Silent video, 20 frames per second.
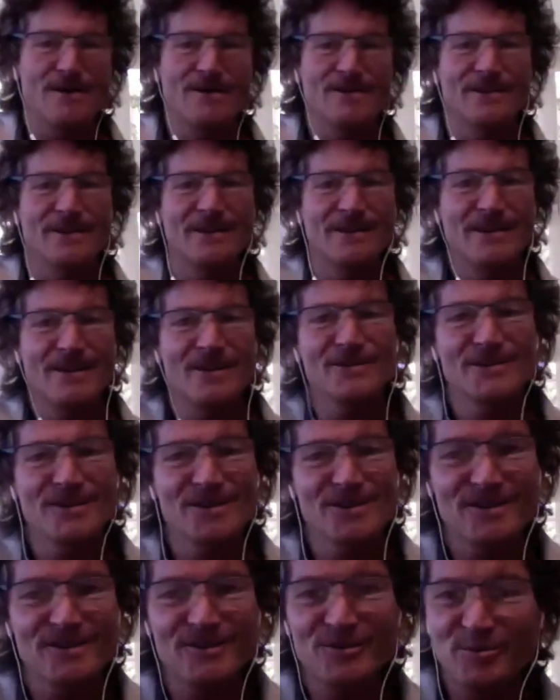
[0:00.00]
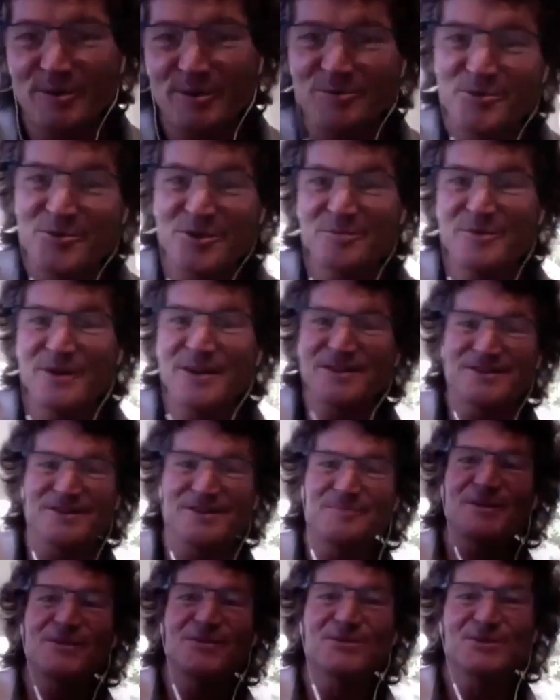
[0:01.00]
and I'll tell you a little bit more about
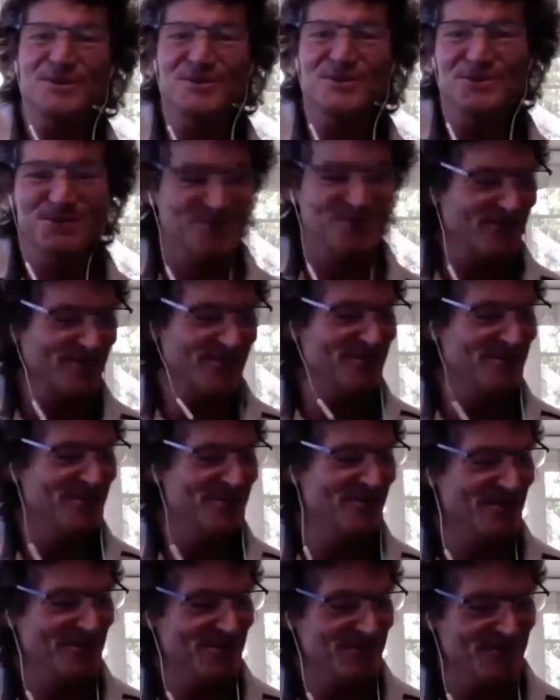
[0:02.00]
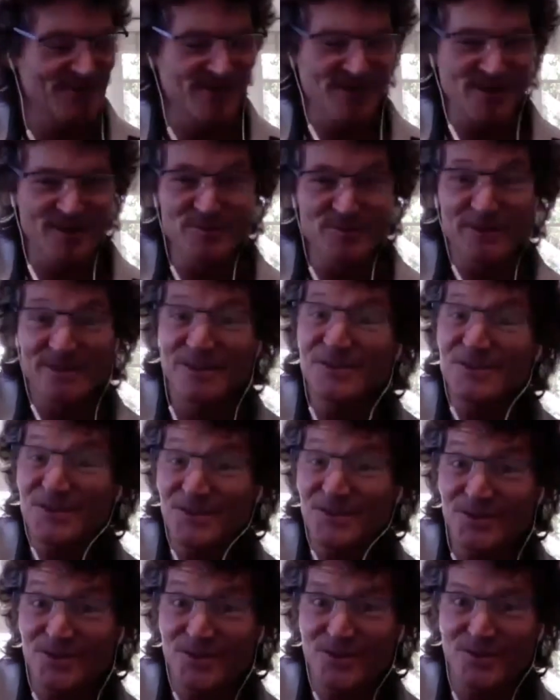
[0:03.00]
some of those other songs here in a second, but this
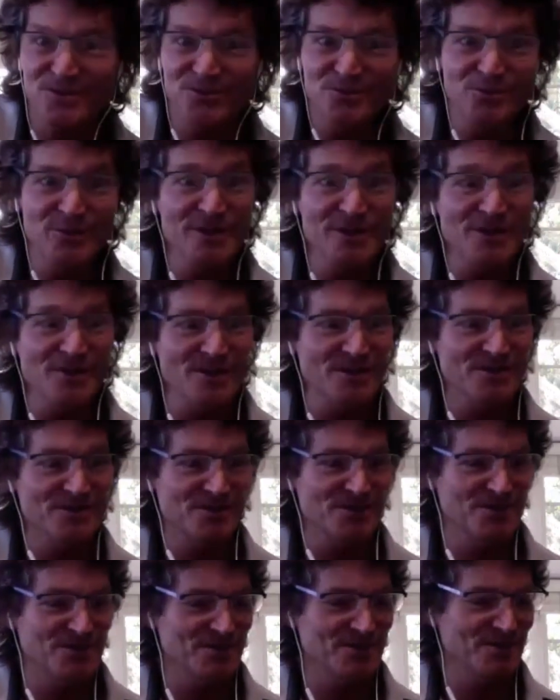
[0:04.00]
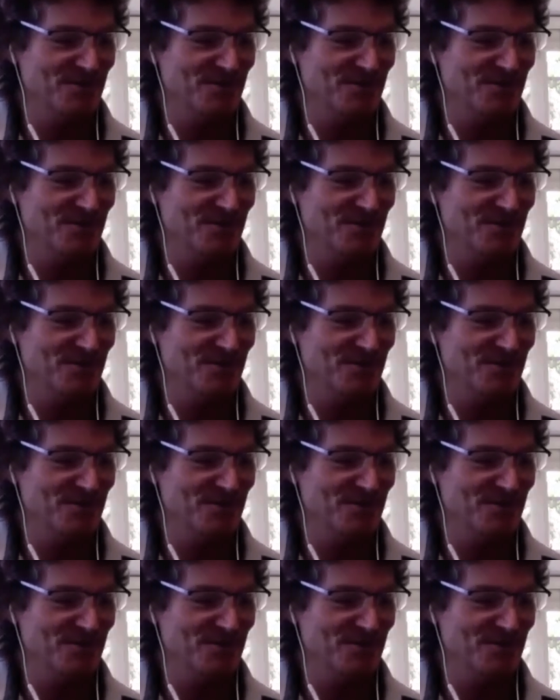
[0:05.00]
is called We Consciousness.